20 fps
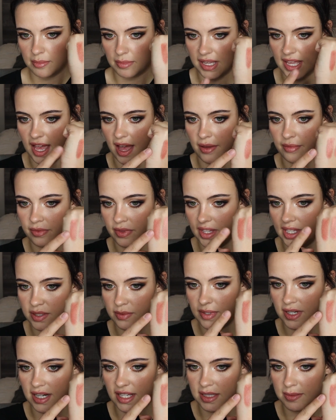But yeah,
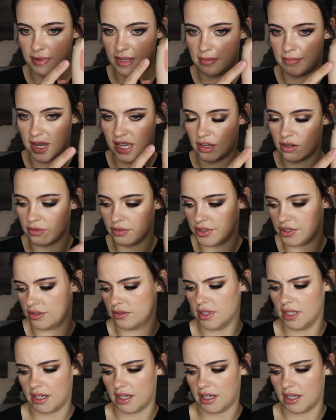this one has been my go-to.